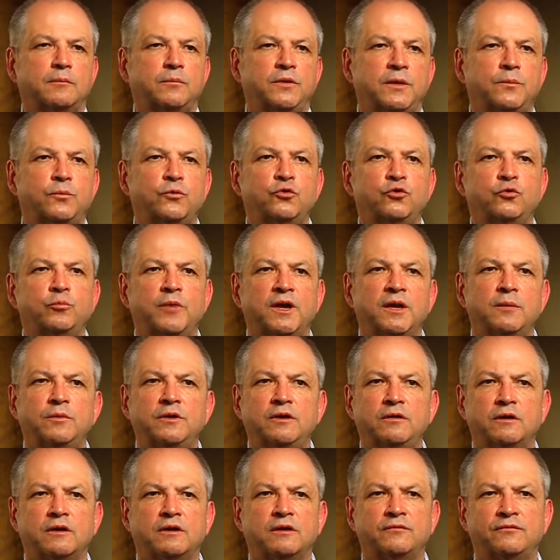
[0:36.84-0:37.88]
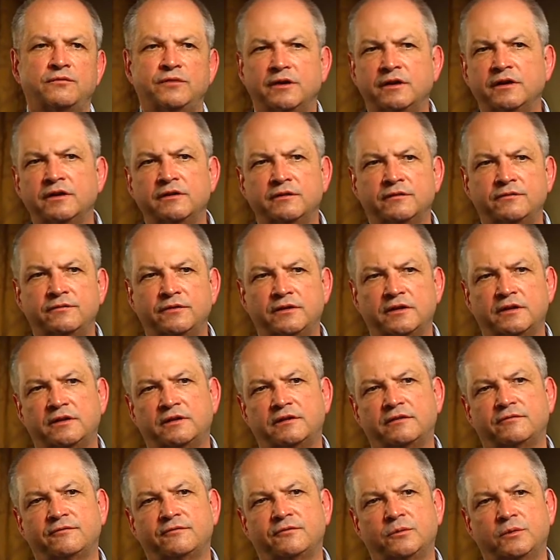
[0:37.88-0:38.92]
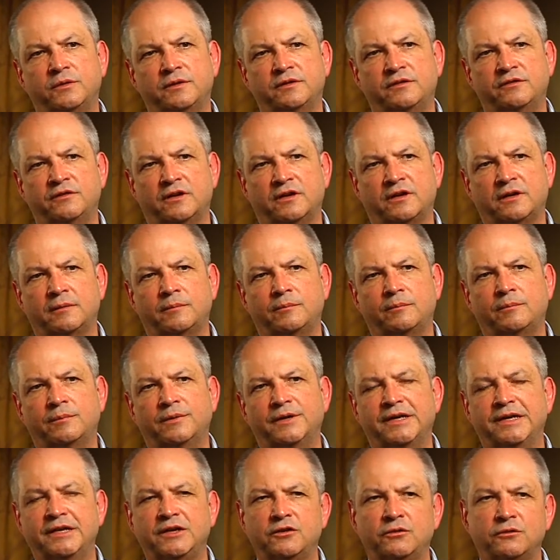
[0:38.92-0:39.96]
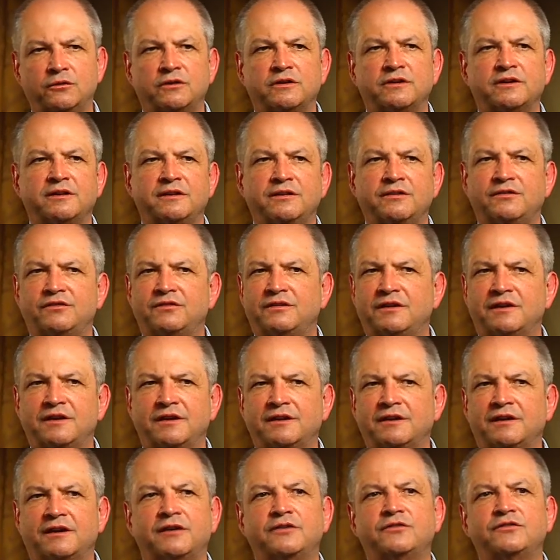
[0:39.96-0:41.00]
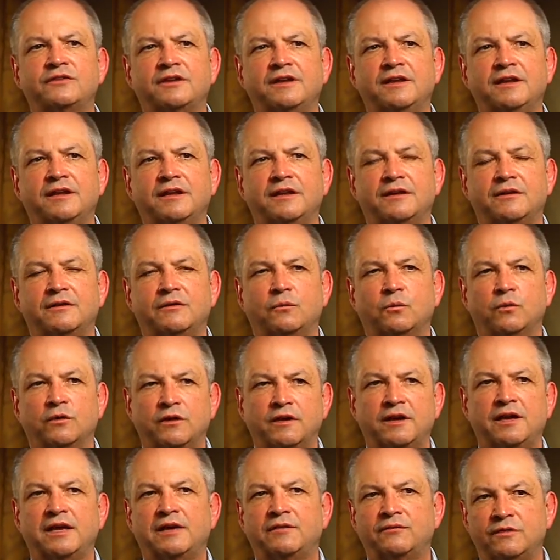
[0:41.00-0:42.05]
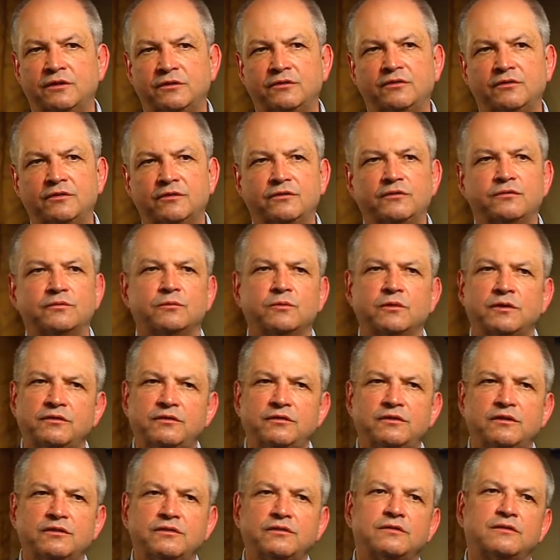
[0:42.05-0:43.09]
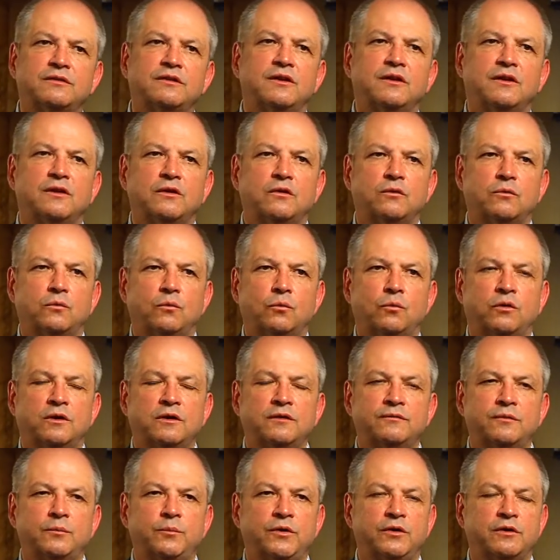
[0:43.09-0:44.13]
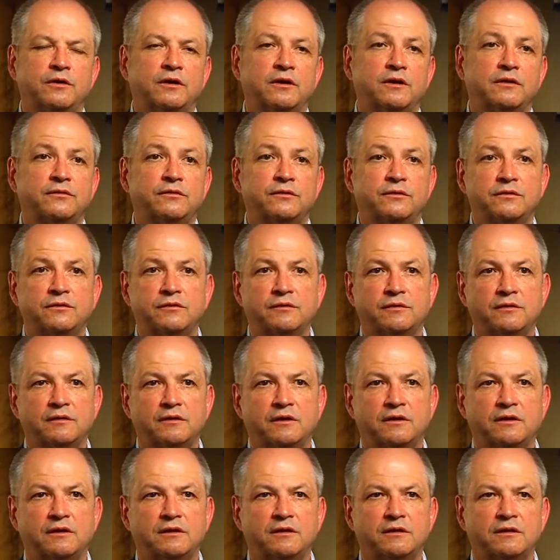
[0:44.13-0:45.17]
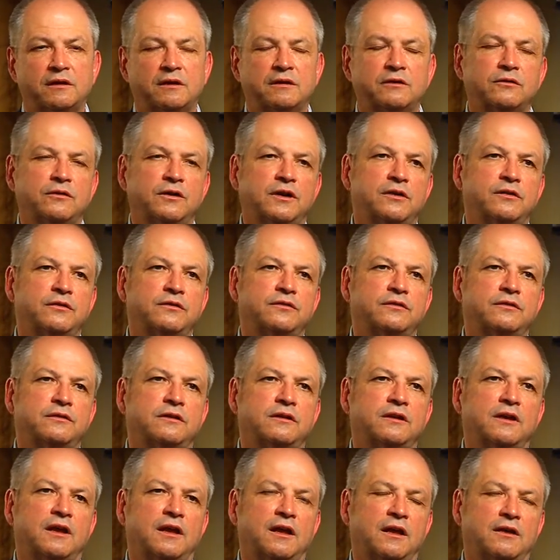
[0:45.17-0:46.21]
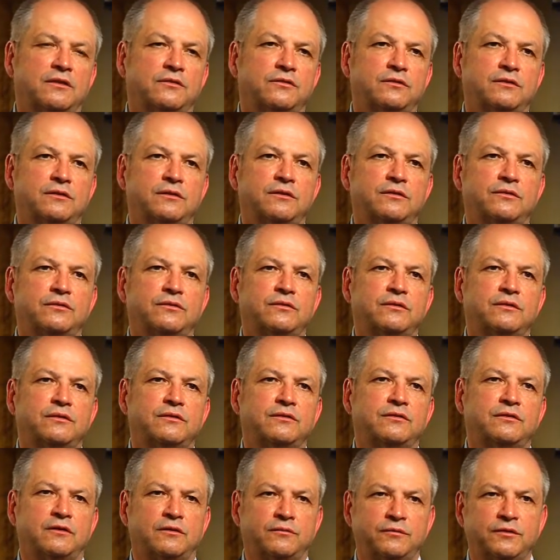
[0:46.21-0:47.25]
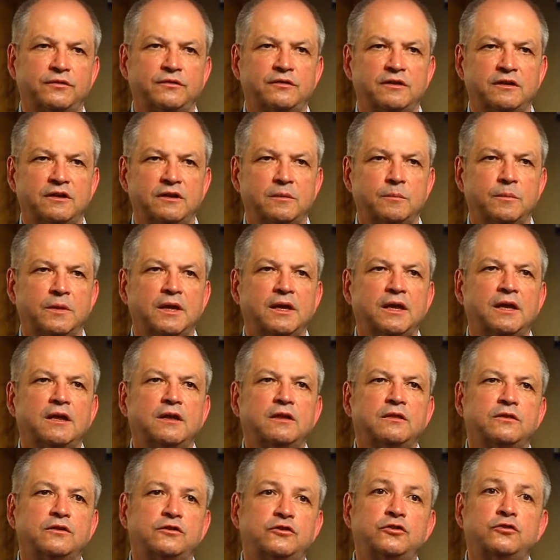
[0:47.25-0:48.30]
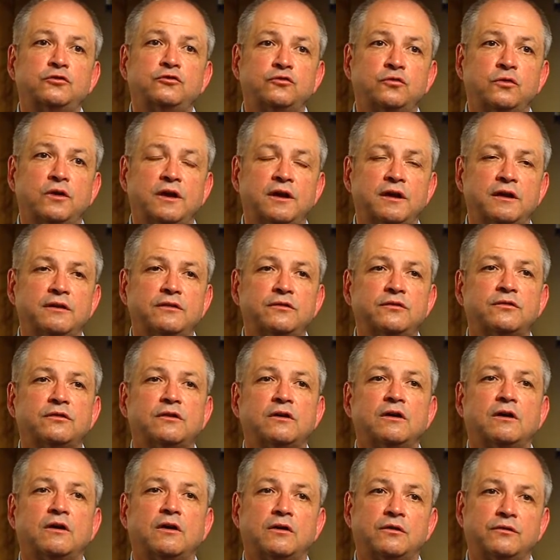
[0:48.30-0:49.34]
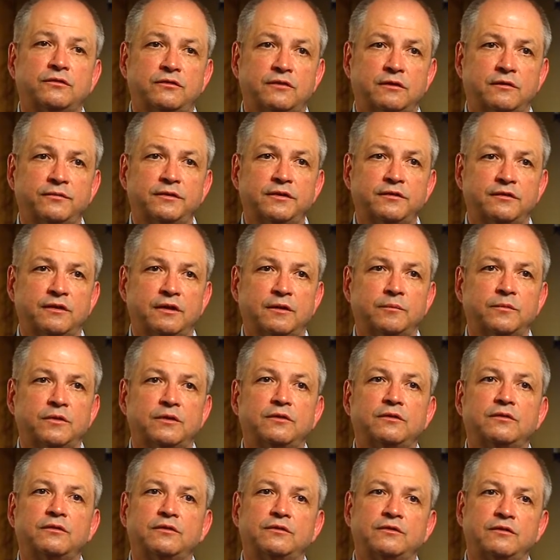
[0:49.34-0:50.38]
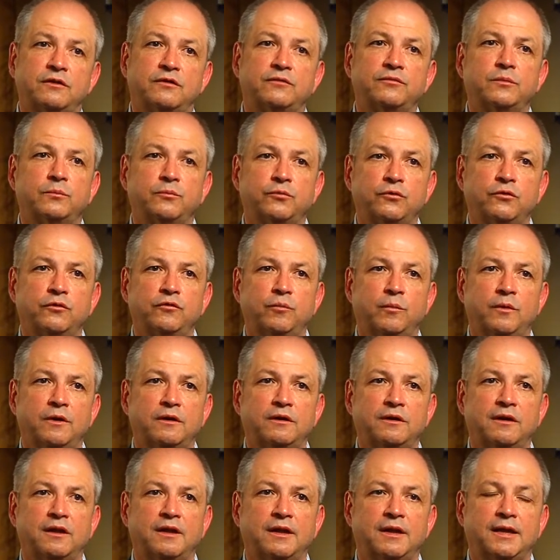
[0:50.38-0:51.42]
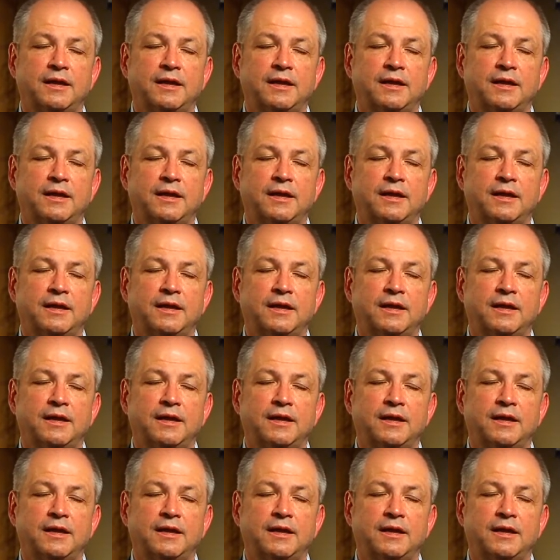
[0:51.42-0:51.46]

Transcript: People who may be a very good fit for the job, but you look and say, gosh, we're going to have issues. For instance, one of the paradoxes that Dr. Harrison has is self-esteem. The two traits are self-acceptance and self-improvement.